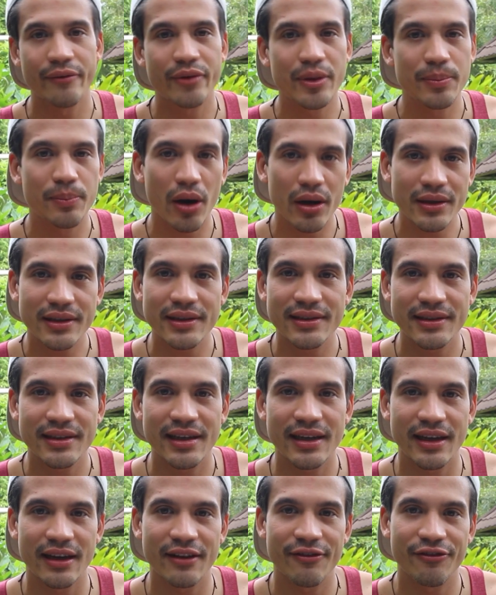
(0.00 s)
And we bought this
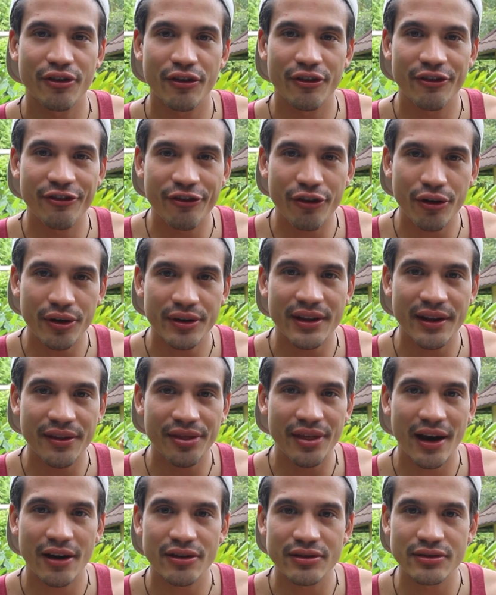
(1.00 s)
ticket for
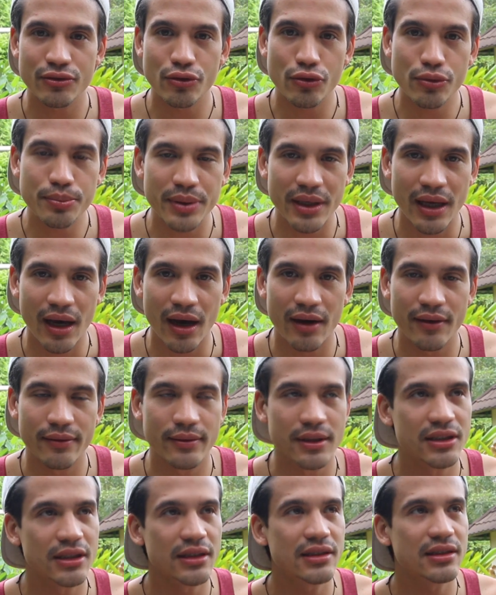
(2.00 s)
40,000 rupiah,
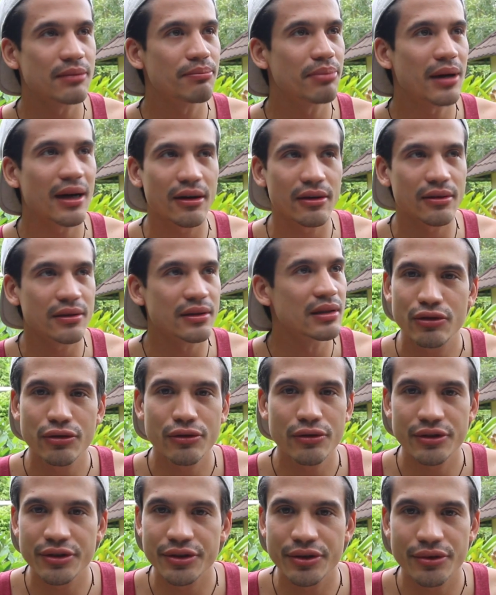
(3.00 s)
which is about
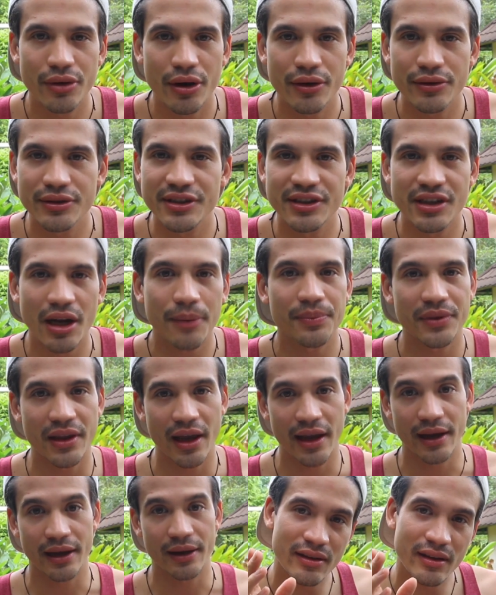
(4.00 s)
2 euros
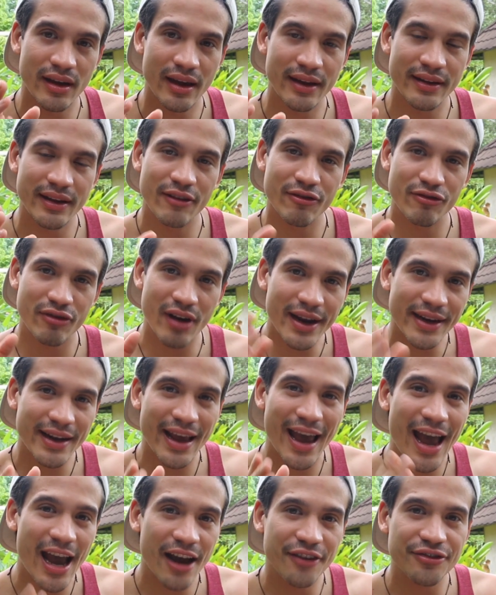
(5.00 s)
something. And then right
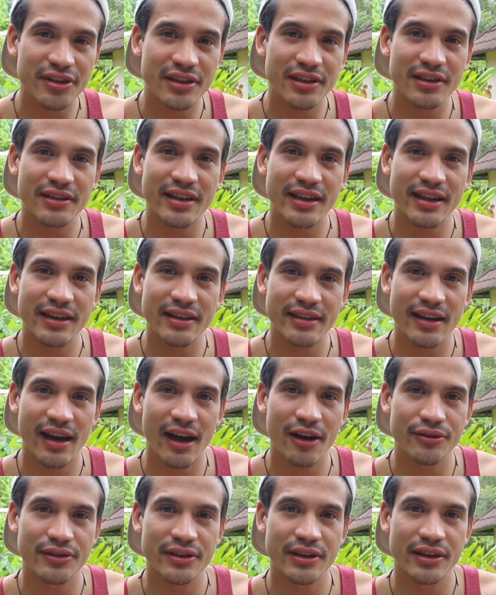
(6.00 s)
after the ticket
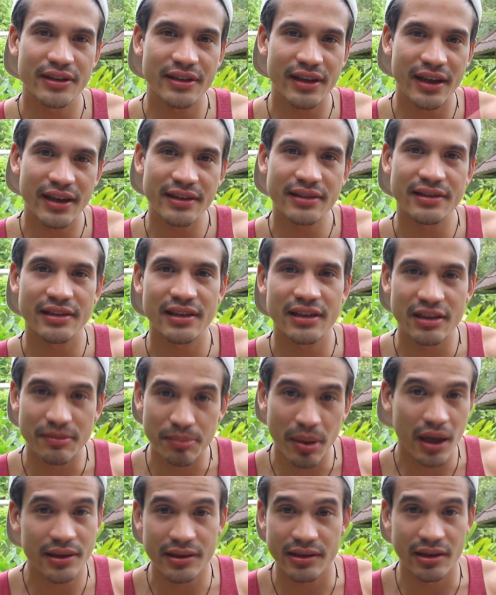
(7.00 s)
counter, there is this
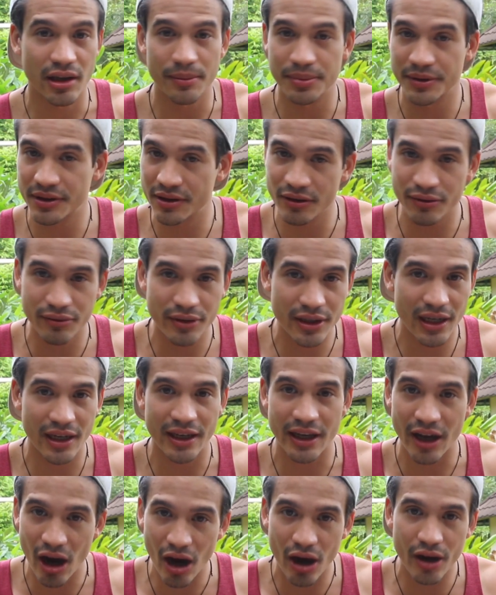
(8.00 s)
bus stop. So
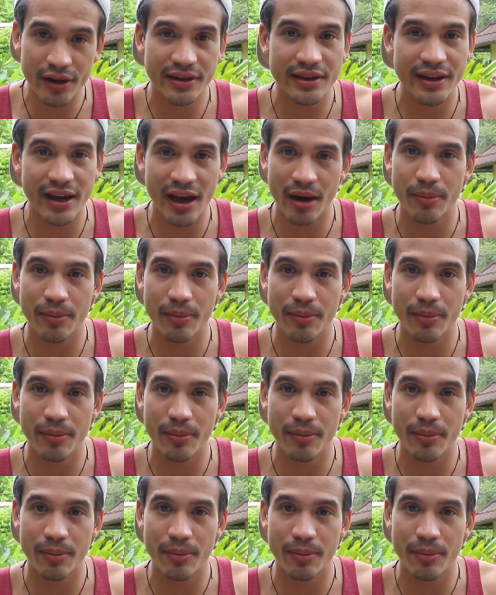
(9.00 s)
really, on the